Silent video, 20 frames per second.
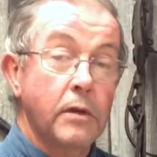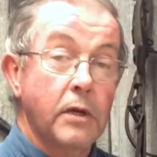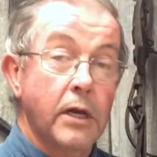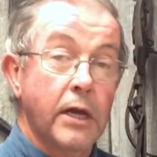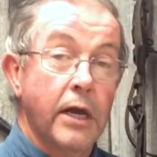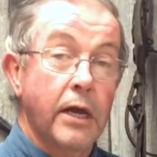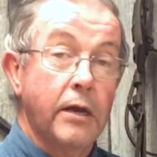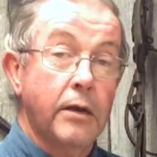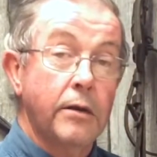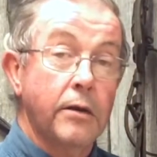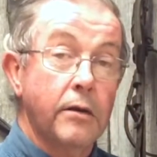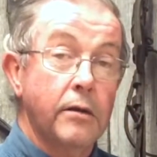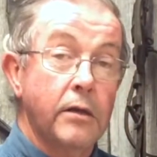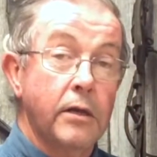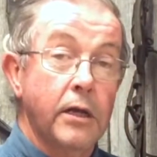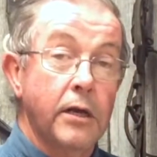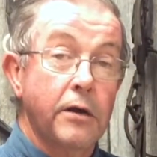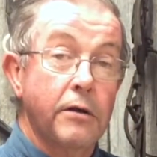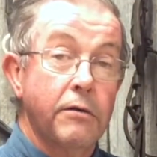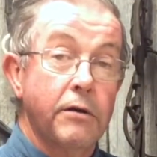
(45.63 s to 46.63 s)
land in
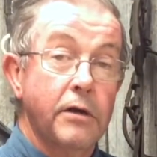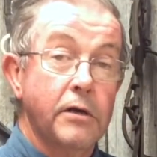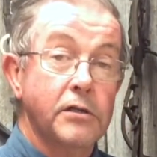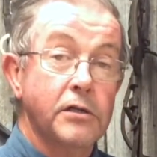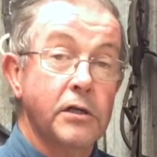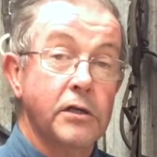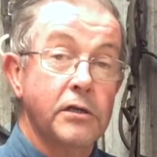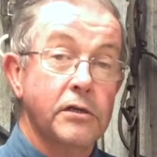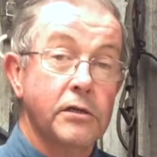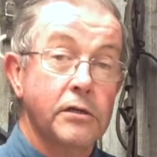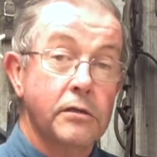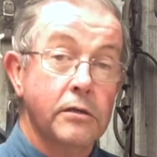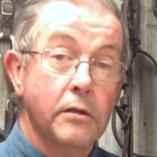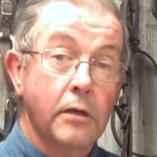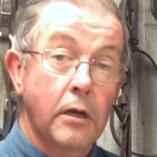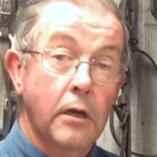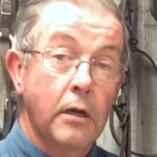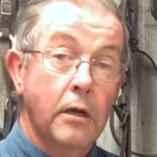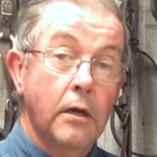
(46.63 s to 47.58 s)
the area since